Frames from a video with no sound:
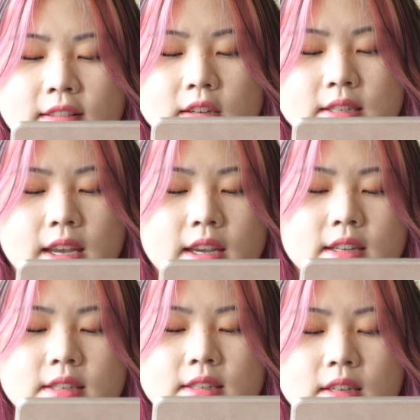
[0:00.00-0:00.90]
it looks like
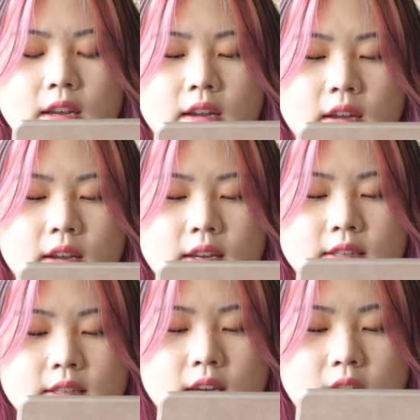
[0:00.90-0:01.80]
it's
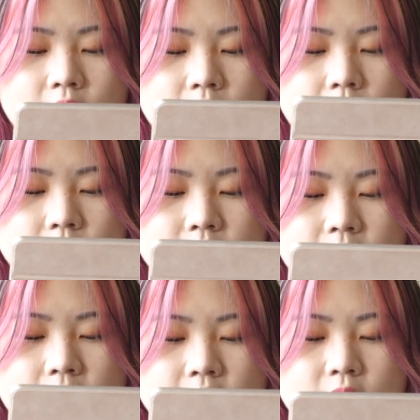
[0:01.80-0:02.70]
a
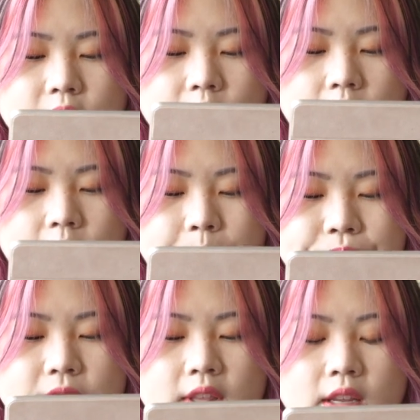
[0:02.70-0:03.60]
kind of
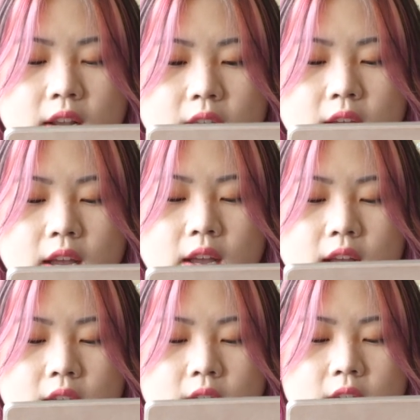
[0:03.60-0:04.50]

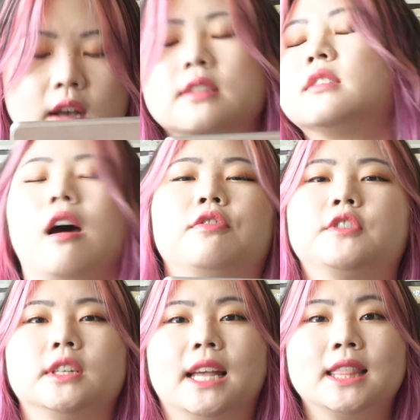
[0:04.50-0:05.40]
a
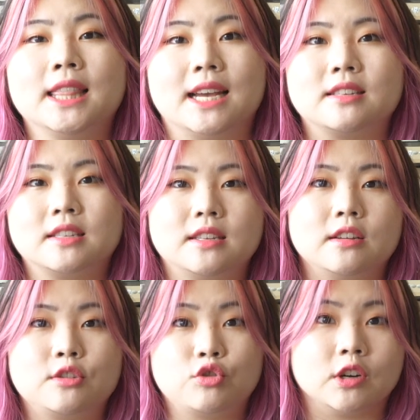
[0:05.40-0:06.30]
softer, like less
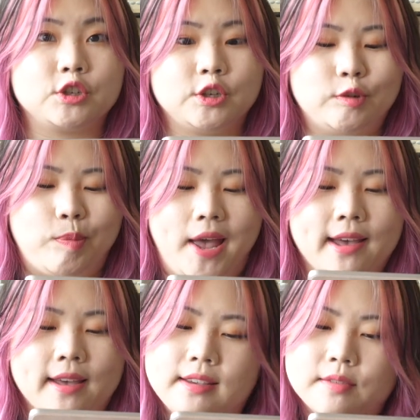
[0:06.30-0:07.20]
structured
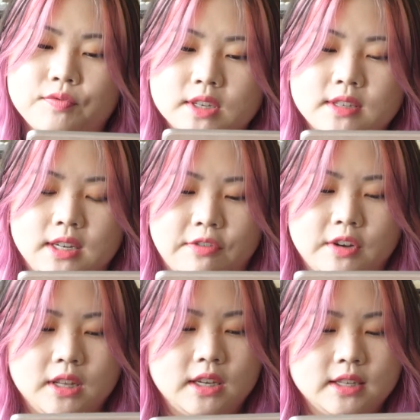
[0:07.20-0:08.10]
bag. This
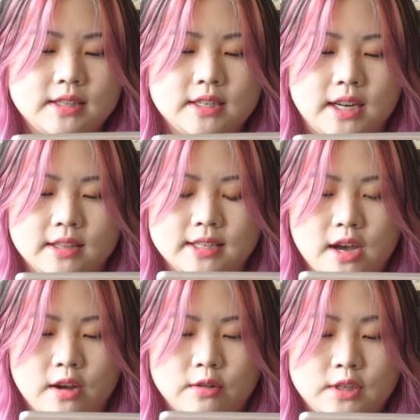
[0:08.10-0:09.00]
definitely stands
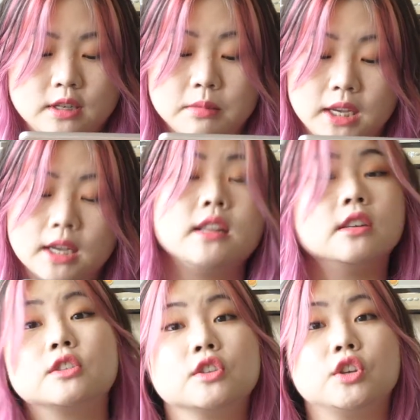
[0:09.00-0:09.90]
out to me. It
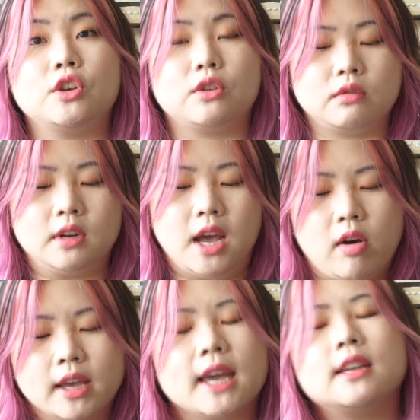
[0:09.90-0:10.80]
looks cute.
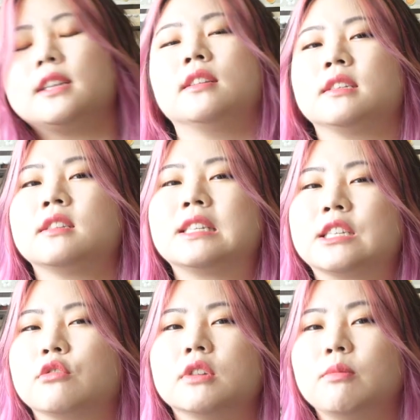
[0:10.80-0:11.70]
Now again, it doesn't
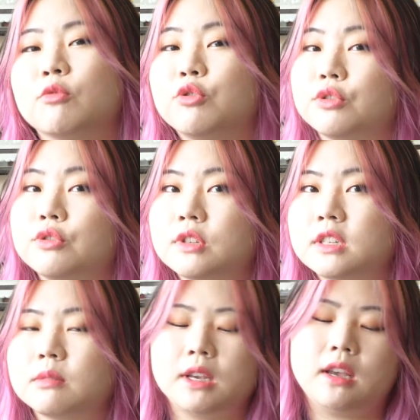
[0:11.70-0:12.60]
scream
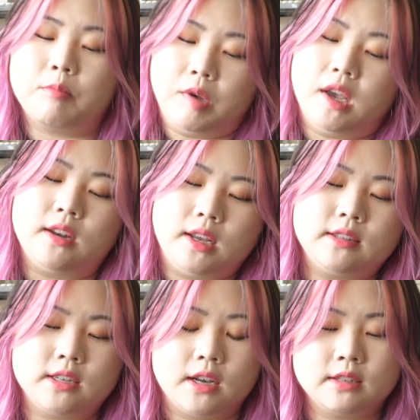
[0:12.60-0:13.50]
cruise to me, but
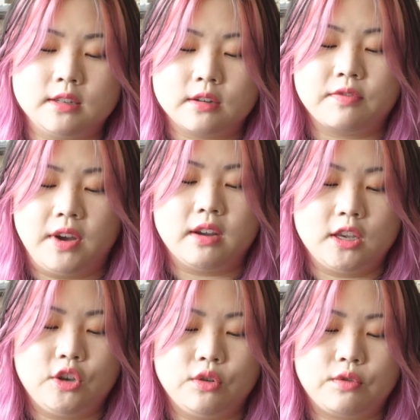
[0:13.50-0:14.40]
it does look very
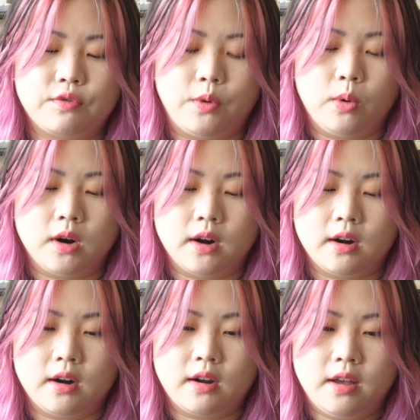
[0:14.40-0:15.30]
cute
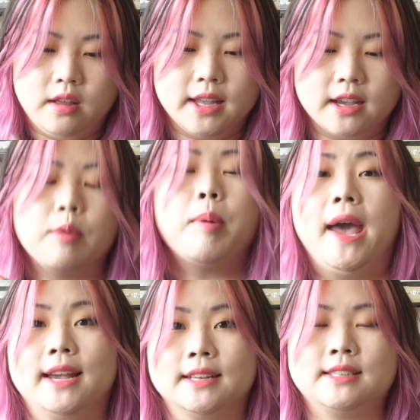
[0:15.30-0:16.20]
for like a
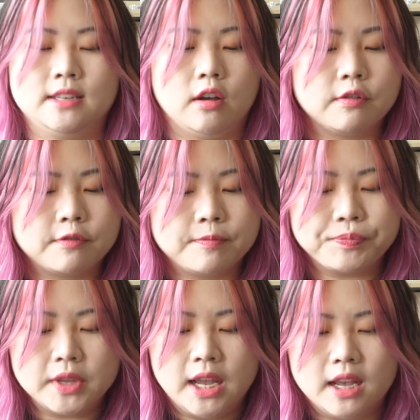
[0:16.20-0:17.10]
bag itself.
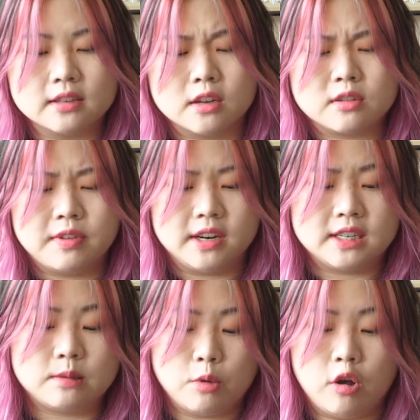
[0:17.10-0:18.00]
It's also a very
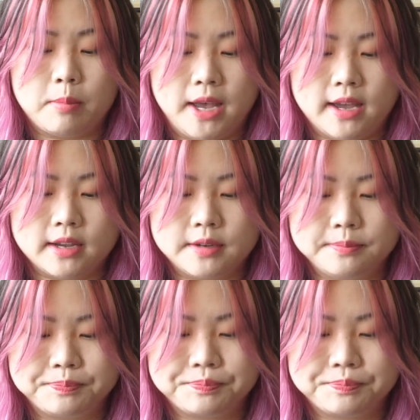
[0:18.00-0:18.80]
small bag.